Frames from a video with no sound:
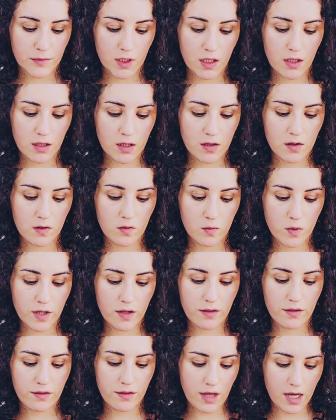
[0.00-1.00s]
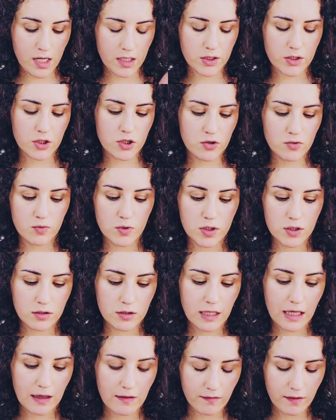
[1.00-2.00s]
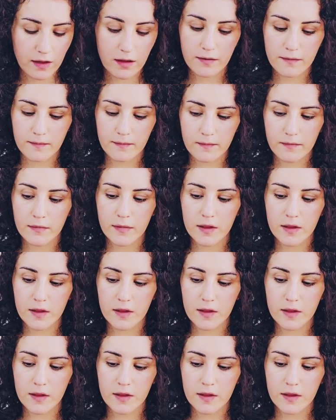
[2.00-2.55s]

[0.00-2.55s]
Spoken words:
along with actual giving.